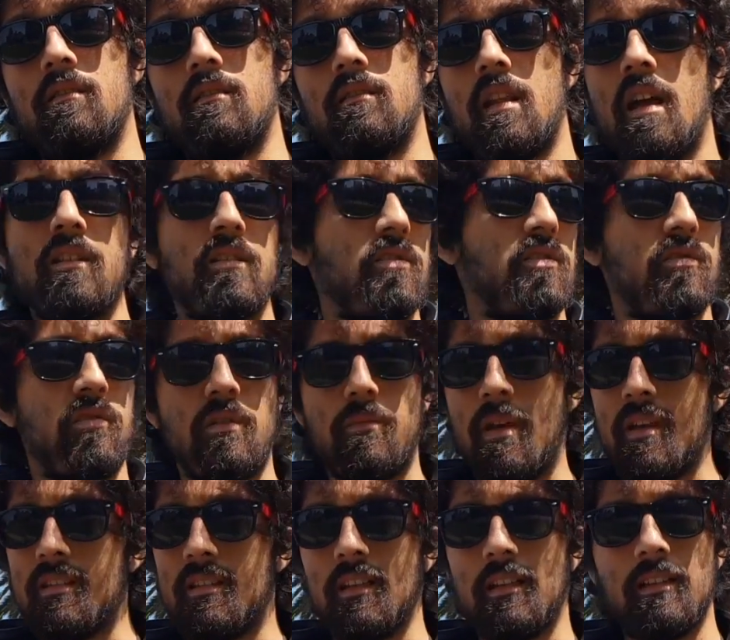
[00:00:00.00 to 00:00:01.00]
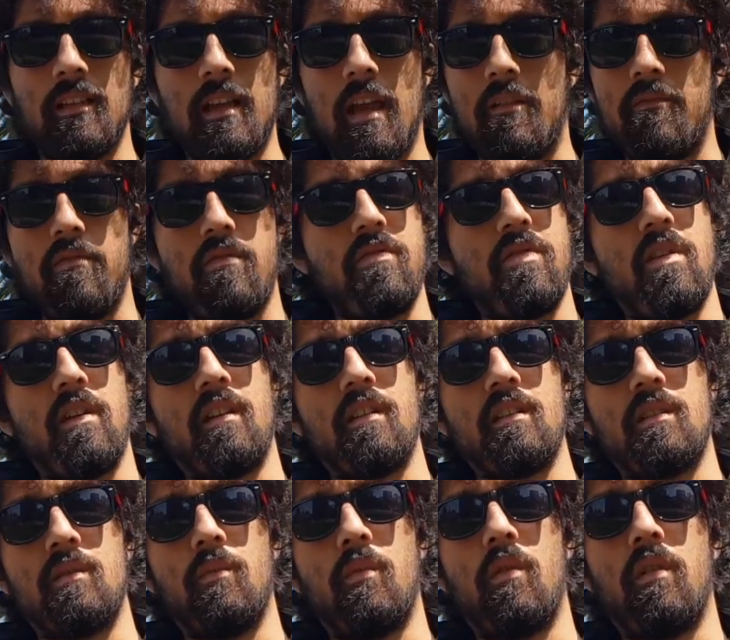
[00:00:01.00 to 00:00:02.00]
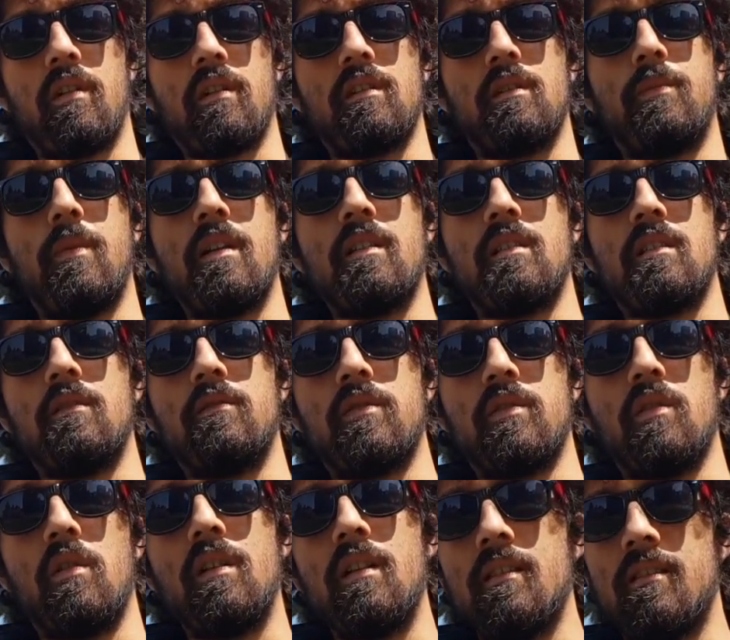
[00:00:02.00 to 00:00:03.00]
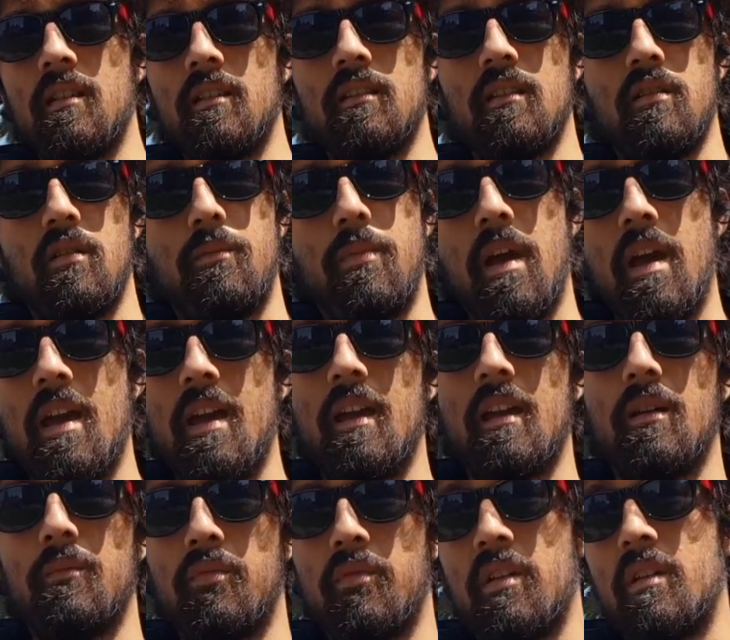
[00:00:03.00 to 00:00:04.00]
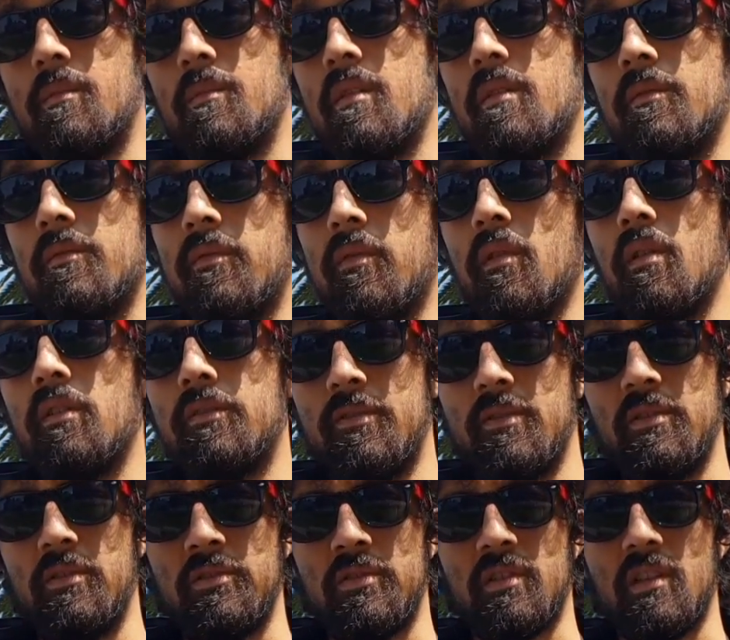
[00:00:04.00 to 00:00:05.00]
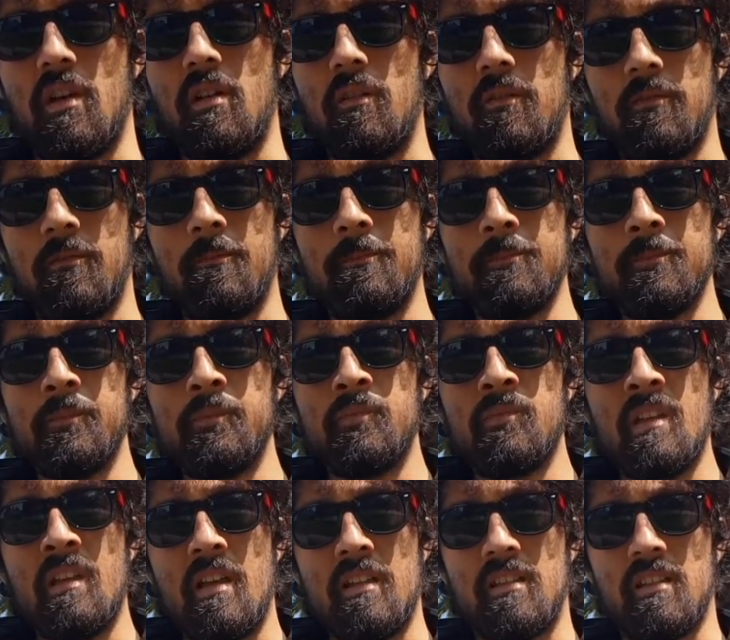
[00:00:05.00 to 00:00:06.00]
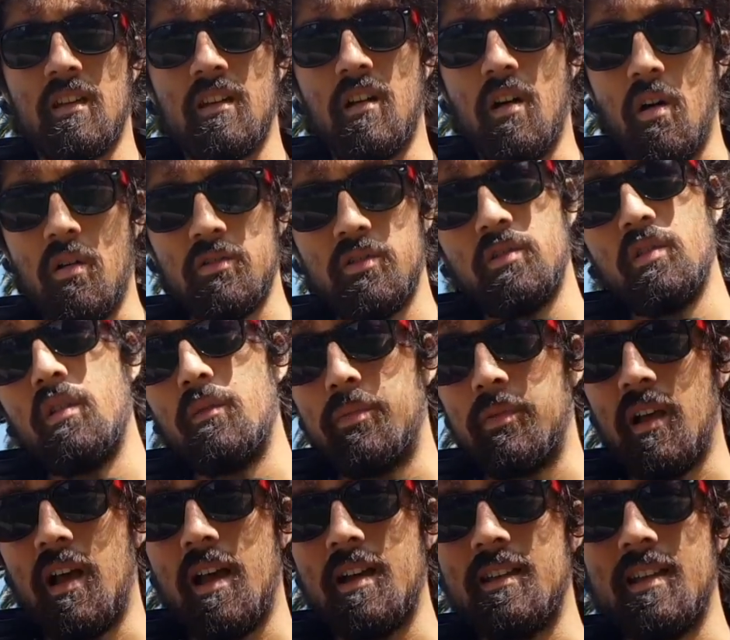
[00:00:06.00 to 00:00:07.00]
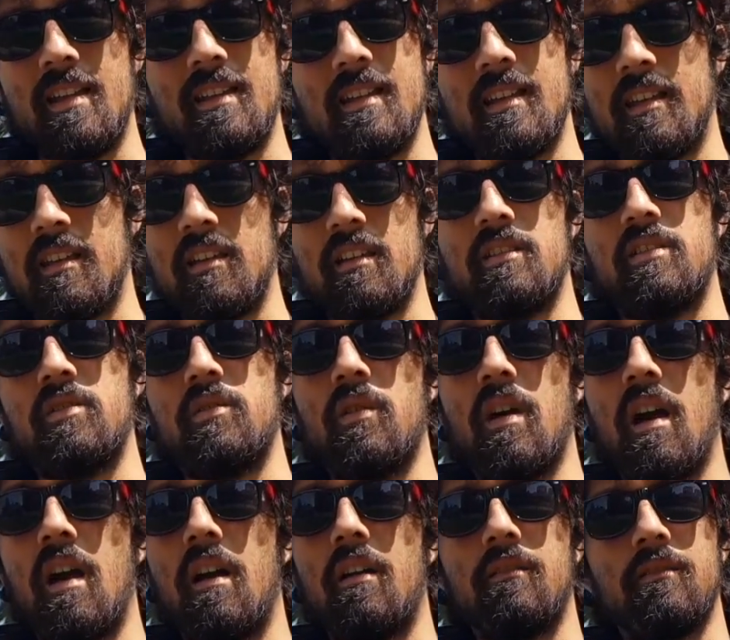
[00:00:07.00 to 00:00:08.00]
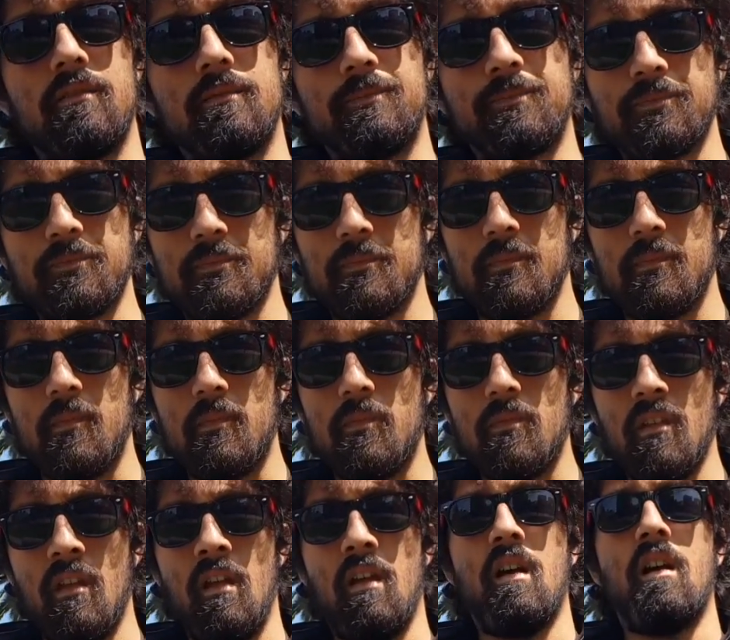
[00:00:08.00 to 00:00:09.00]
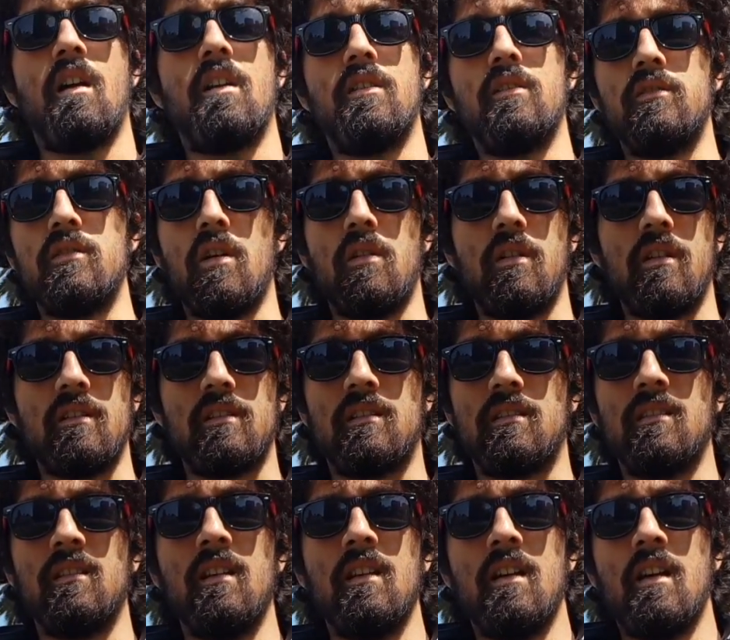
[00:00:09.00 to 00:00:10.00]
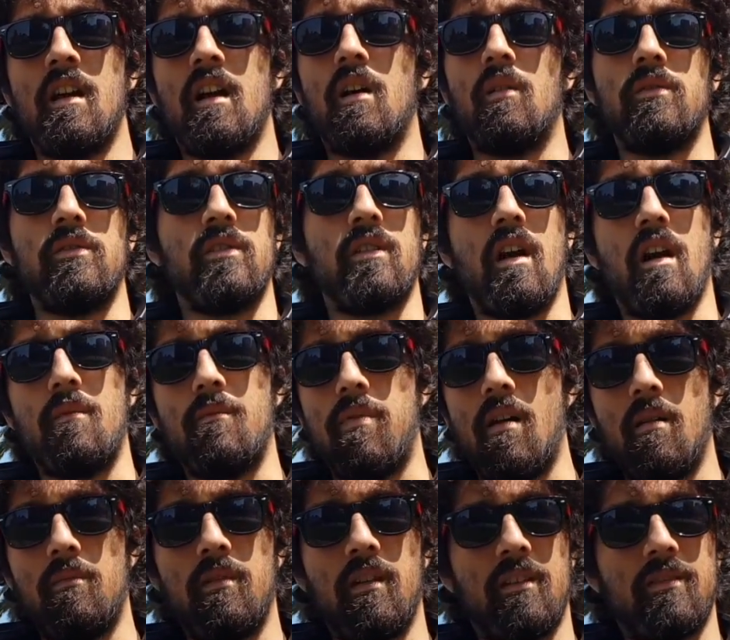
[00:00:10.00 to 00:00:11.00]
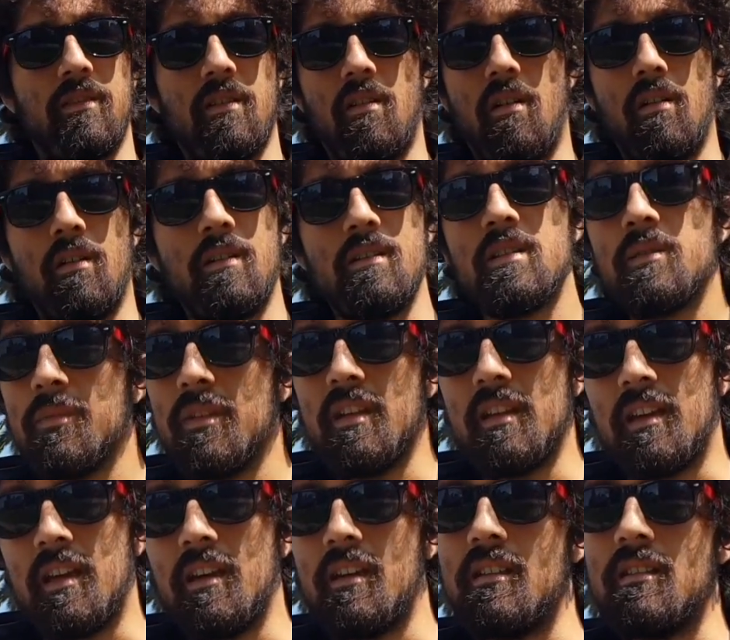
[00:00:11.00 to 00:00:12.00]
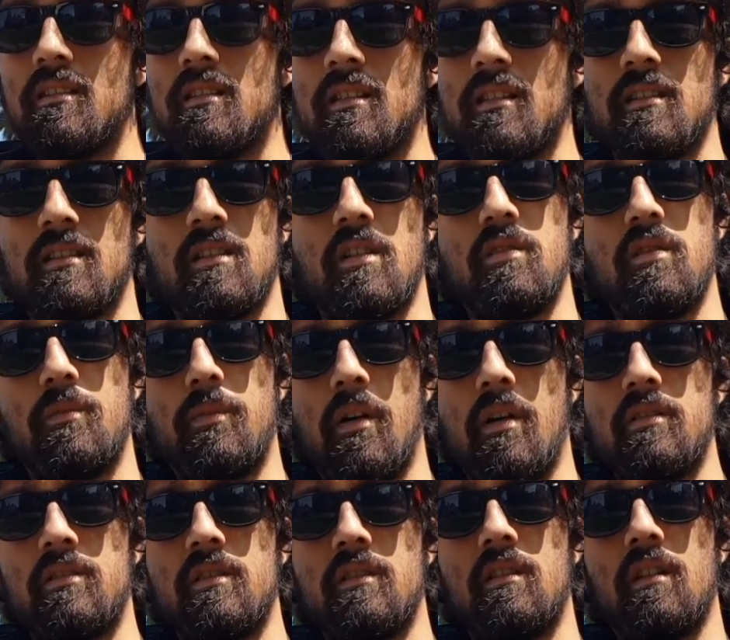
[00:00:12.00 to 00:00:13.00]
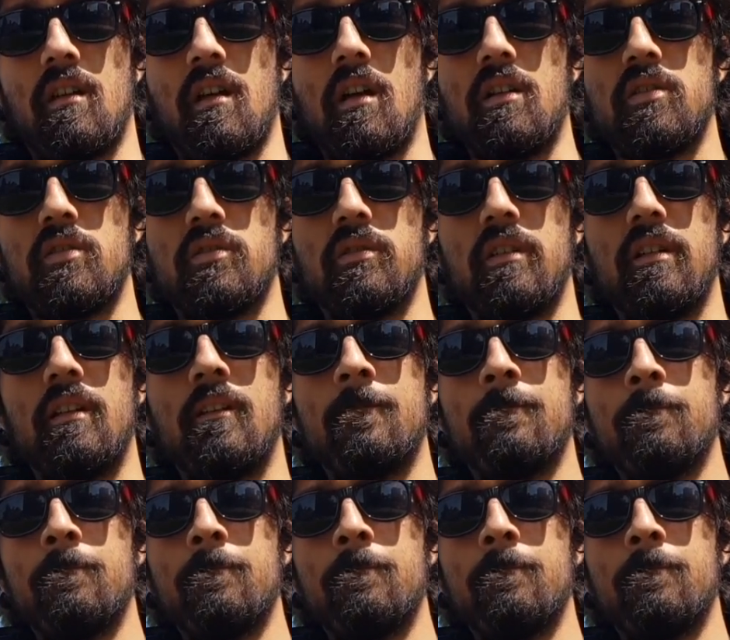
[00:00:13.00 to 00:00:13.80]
dentistry, basically everything is more expensive. So anything that you're paying a premium for yourself, it's going to also apply to any kids you have. You notice when you go out in public, there aren't as many kids as other parts of the country.